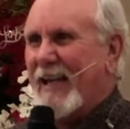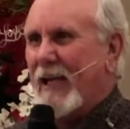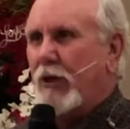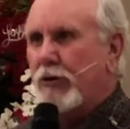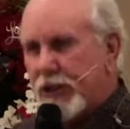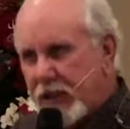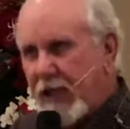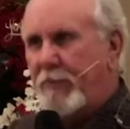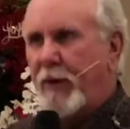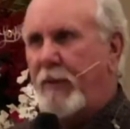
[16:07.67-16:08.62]
You
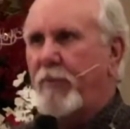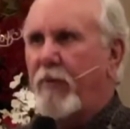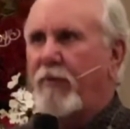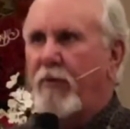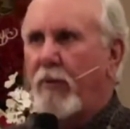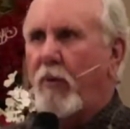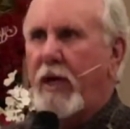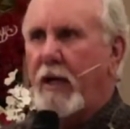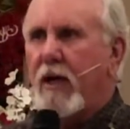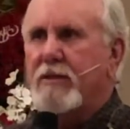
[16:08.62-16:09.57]
see people for the
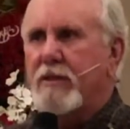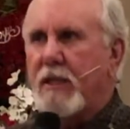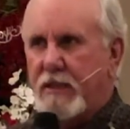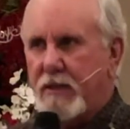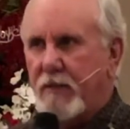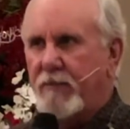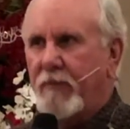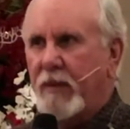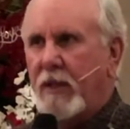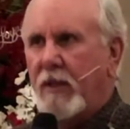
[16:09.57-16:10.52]
way God sees them.
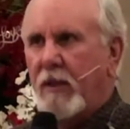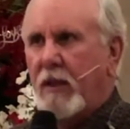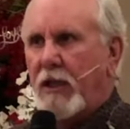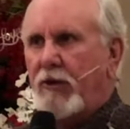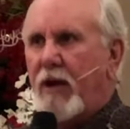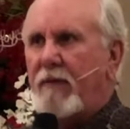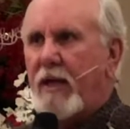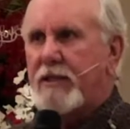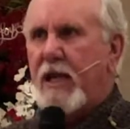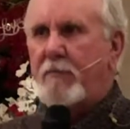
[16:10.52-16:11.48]
You have
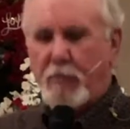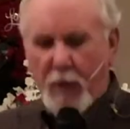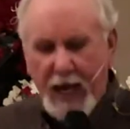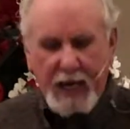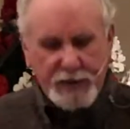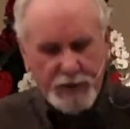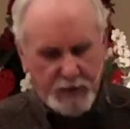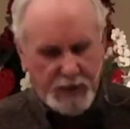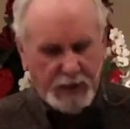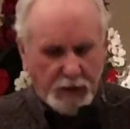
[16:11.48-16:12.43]
that same
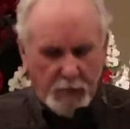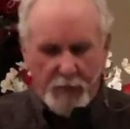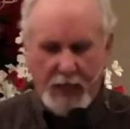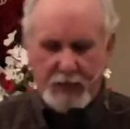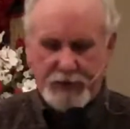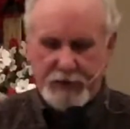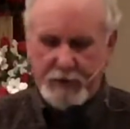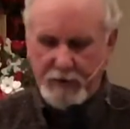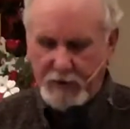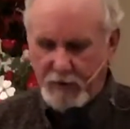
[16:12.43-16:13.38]
passion and
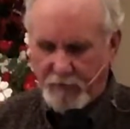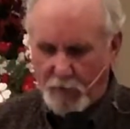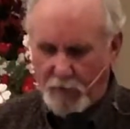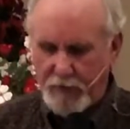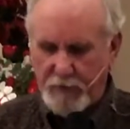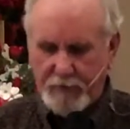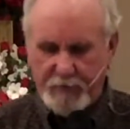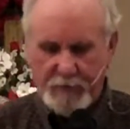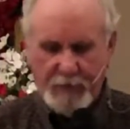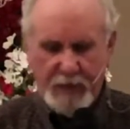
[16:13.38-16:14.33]
compassion for them.
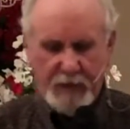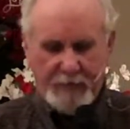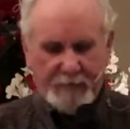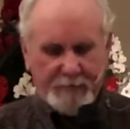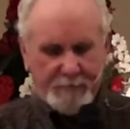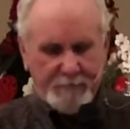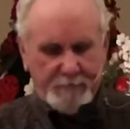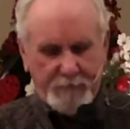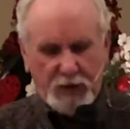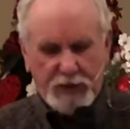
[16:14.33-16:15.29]

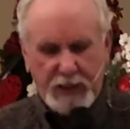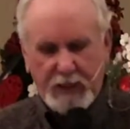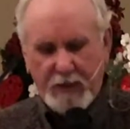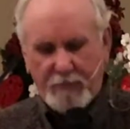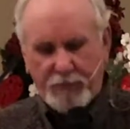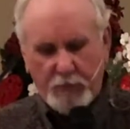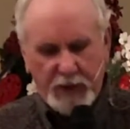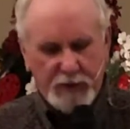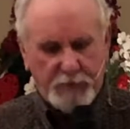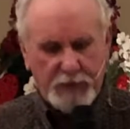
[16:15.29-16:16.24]
You see them from
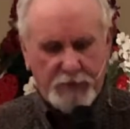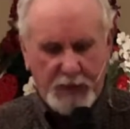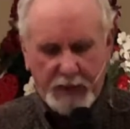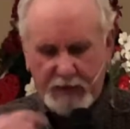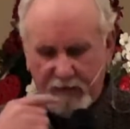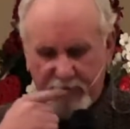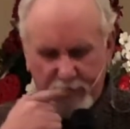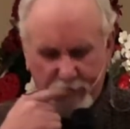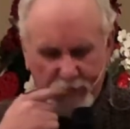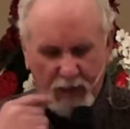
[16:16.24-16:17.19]
his perspective.
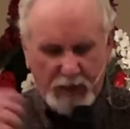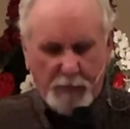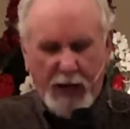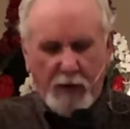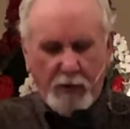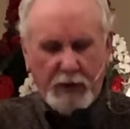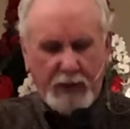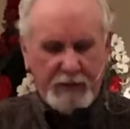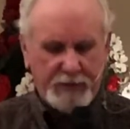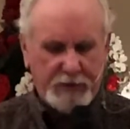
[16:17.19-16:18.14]
The power
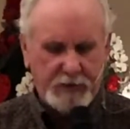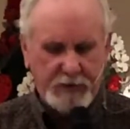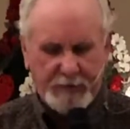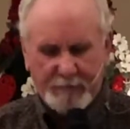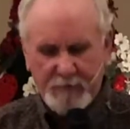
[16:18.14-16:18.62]
gifts.